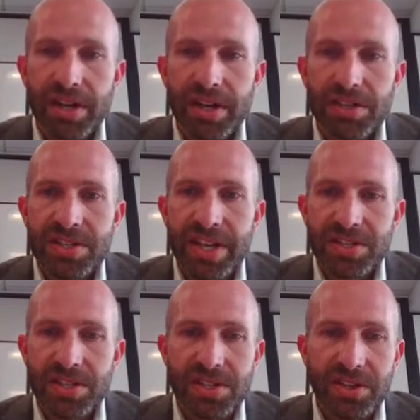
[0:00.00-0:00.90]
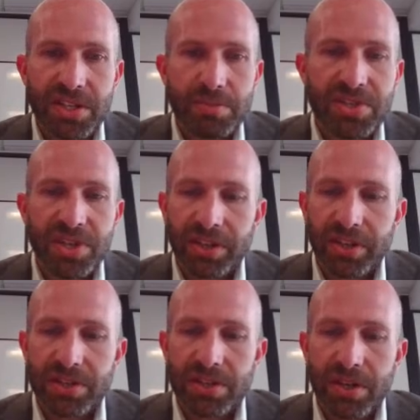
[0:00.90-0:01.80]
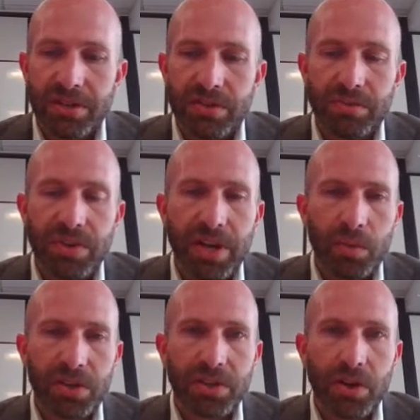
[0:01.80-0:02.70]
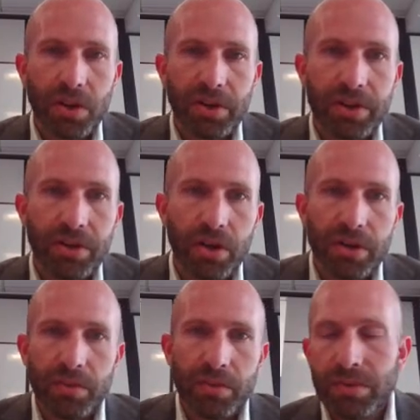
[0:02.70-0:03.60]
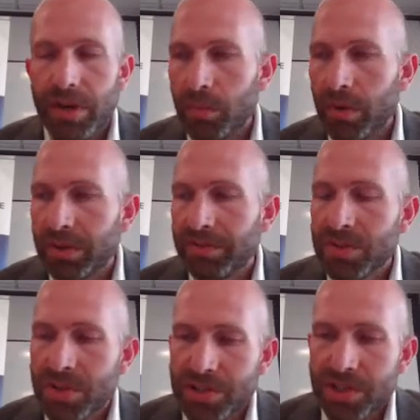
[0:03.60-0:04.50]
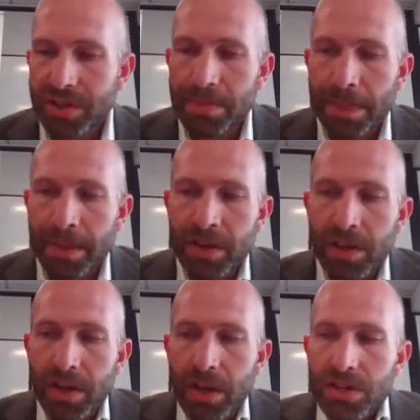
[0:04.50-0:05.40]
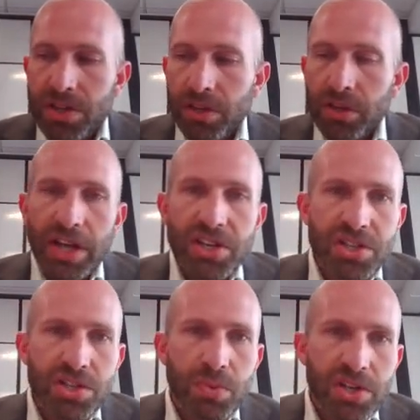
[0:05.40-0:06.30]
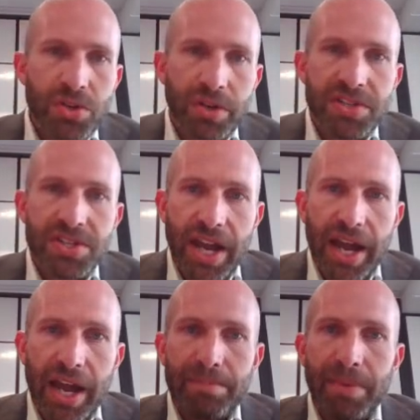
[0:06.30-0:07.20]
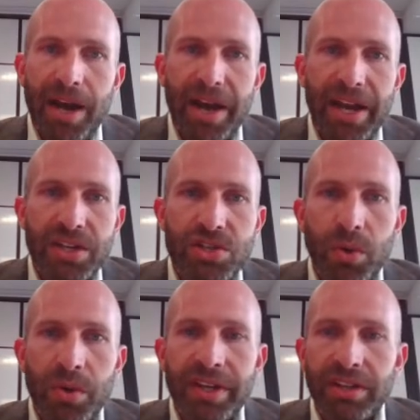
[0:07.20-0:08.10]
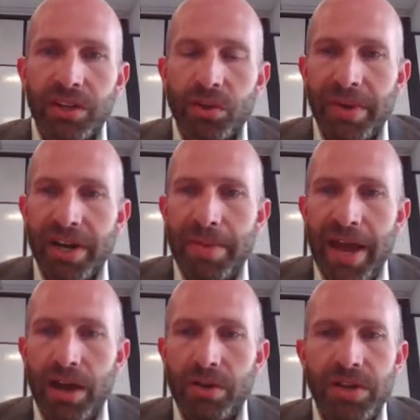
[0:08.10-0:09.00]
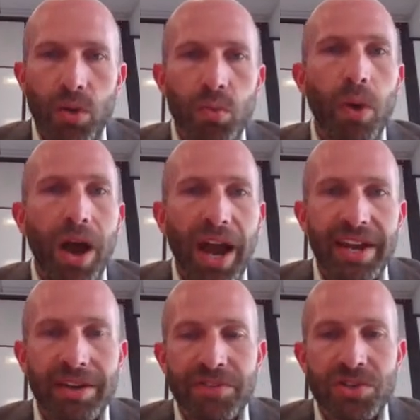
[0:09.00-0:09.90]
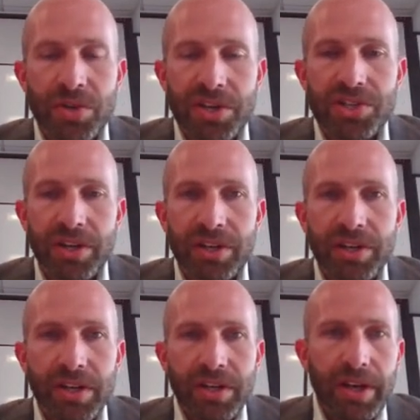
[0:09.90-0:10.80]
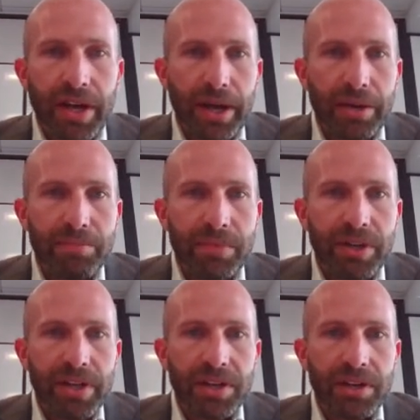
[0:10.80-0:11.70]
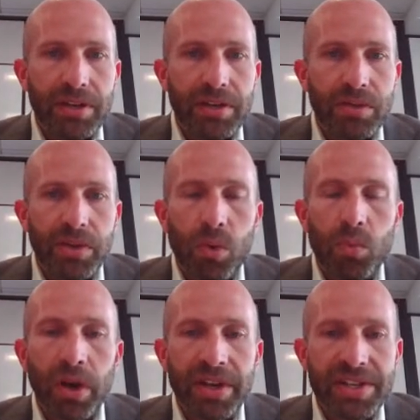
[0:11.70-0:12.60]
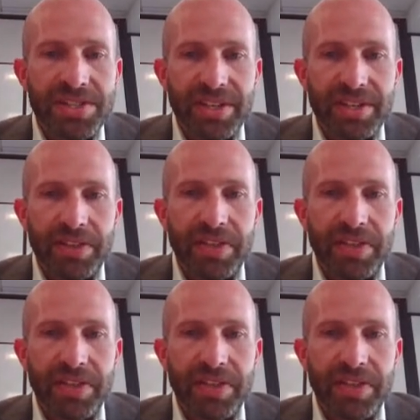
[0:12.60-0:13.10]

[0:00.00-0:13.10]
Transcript: sectors and these particular networked and non-networked infrastructure. So look, I just want to sort of start by talking a little bit about, why infrastructure. What is it